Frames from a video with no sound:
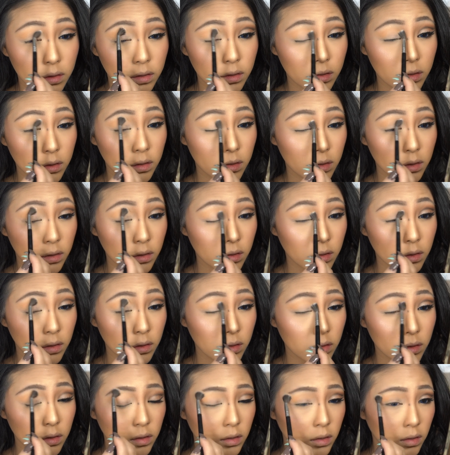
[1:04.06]

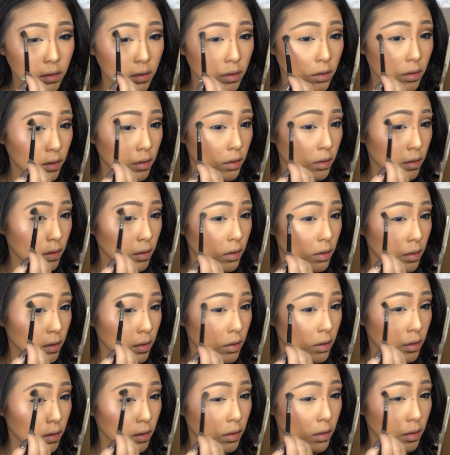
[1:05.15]

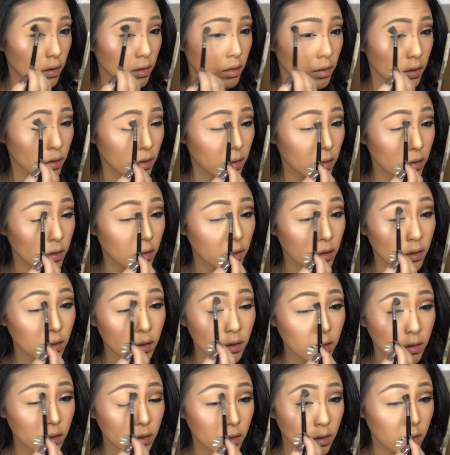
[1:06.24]

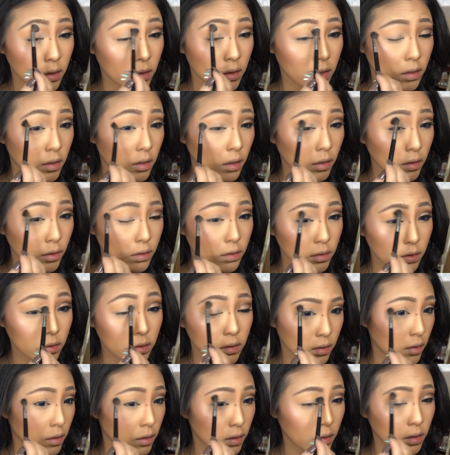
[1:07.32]

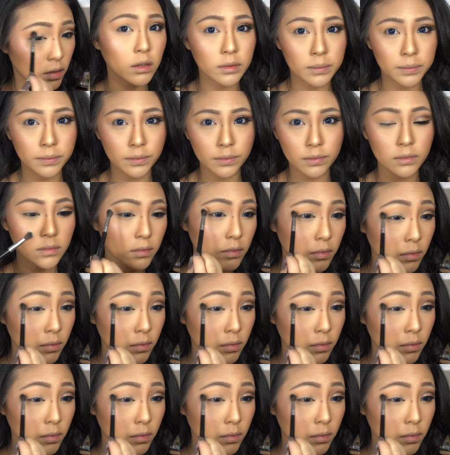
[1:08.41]
Nobody speaks.